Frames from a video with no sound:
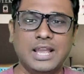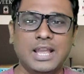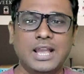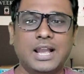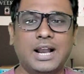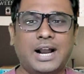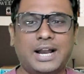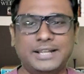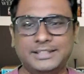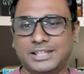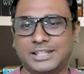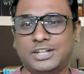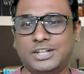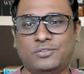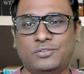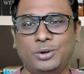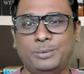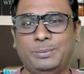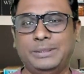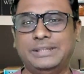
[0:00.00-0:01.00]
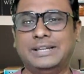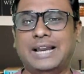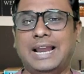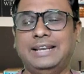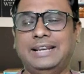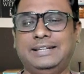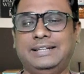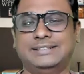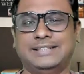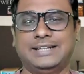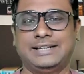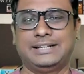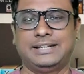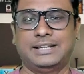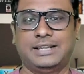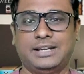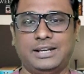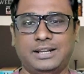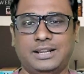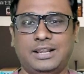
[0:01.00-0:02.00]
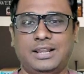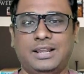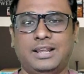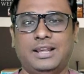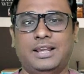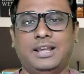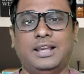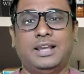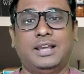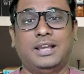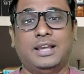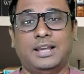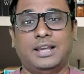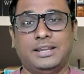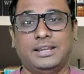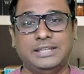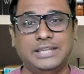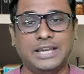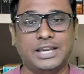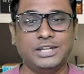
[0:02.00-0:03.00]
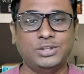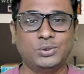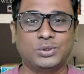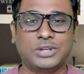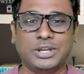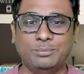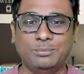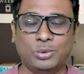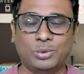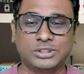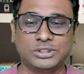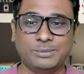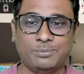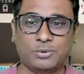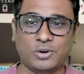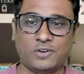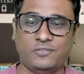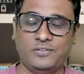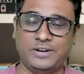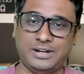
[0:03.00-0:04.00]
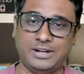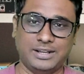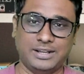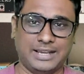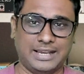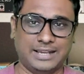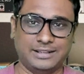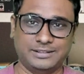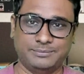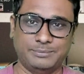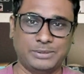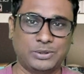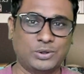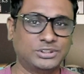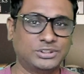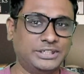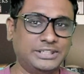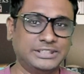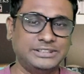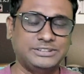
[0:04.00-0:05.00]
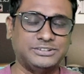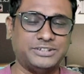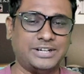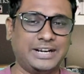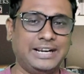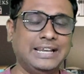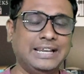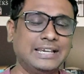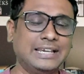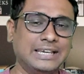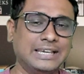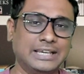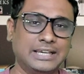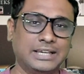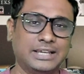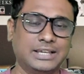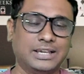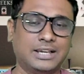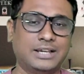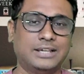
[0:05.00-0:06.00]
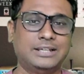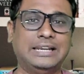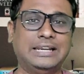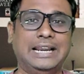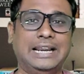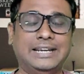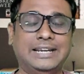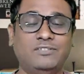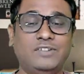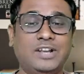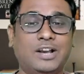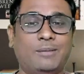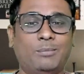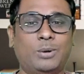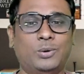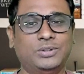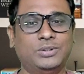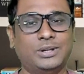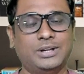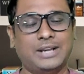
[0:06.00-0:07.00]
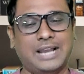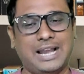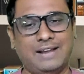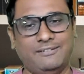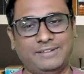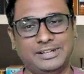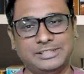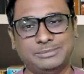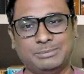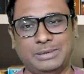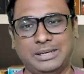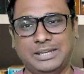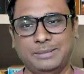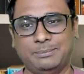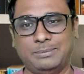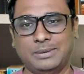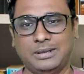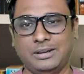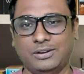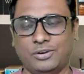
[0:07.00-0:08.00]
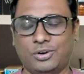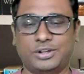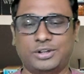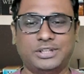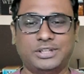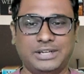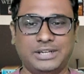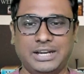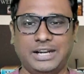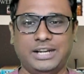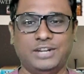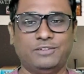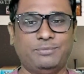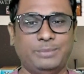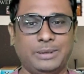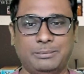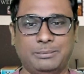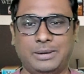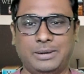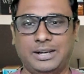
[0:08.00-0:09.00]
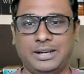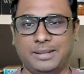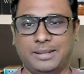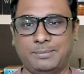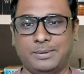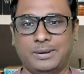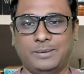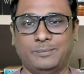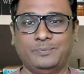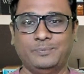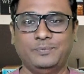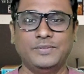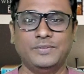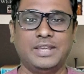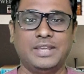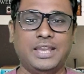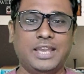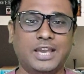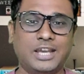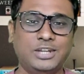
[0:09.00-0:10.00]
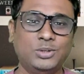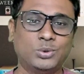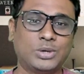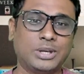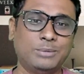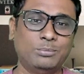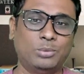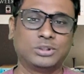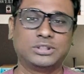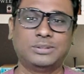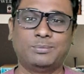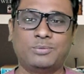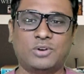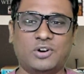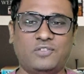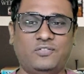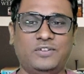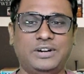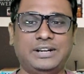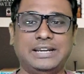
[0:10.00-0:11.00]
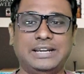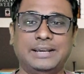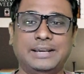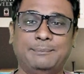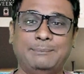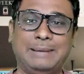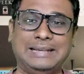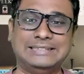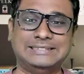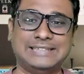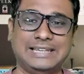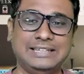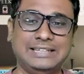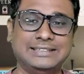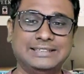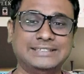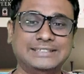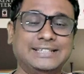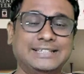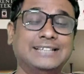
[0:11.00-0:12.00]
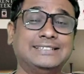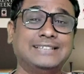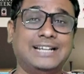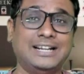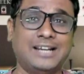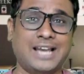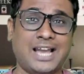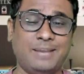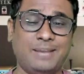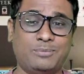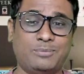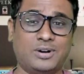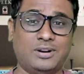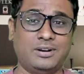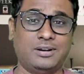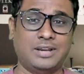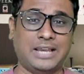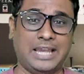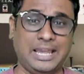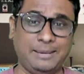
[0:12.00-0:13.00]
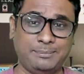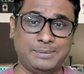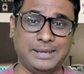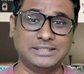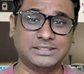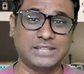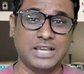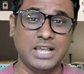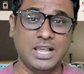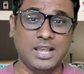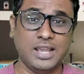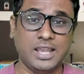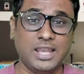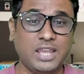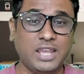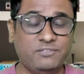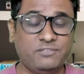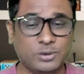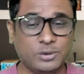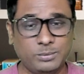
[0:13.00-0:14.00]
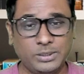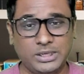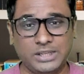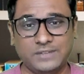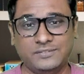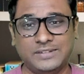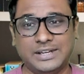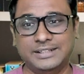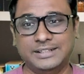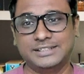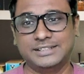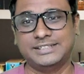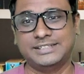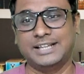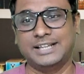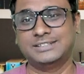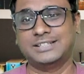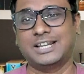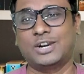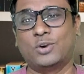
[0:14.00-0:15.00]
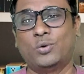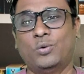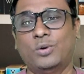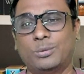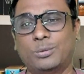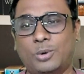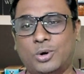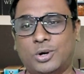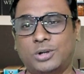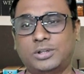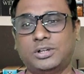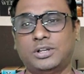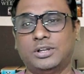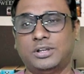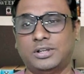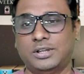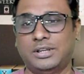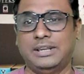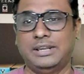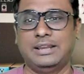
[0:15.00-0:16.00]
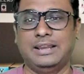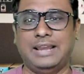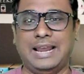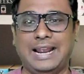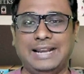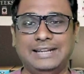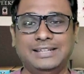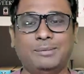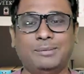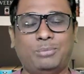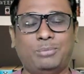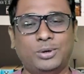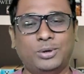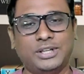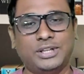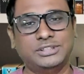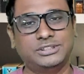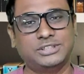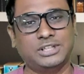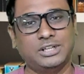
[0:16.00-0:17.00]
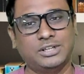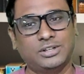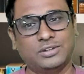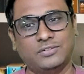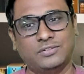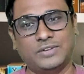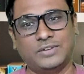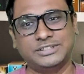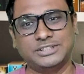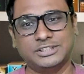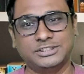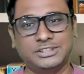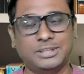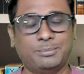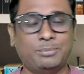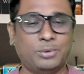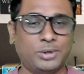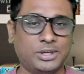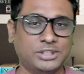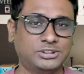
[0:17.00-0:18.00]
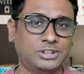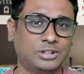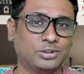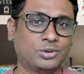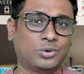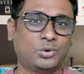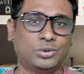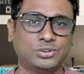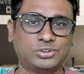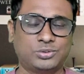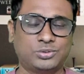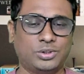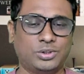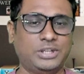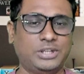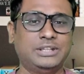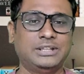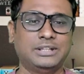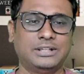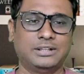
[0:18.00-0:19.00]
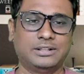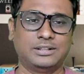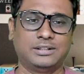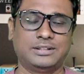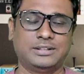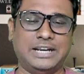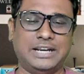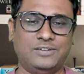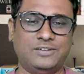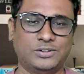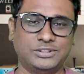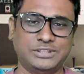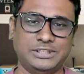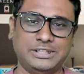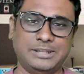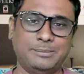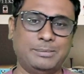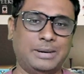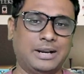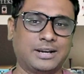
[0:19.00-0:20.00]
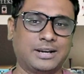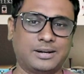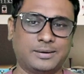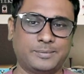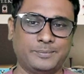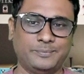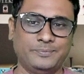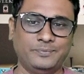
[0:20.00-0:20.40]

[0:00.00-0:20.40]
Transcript: Another would be the IT sector. Here you can book the profit because it is trading relatively above the average multiple or the relative P multiple. Here you can book the profit by selling the shares at high price if you believe that the shares are overbought and the potential versus the potential growth story that was in the market.